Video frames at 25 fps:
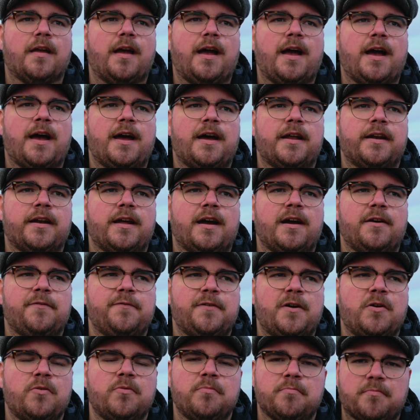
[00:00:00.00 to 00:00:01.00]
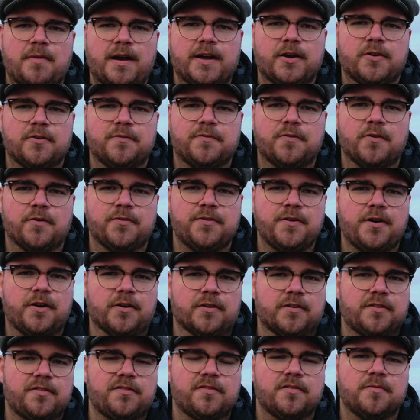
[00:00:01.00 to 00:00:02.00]
And I found Micro Four
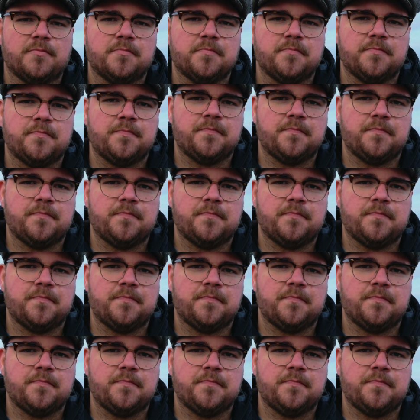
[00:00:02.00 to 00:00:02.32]
Thirds.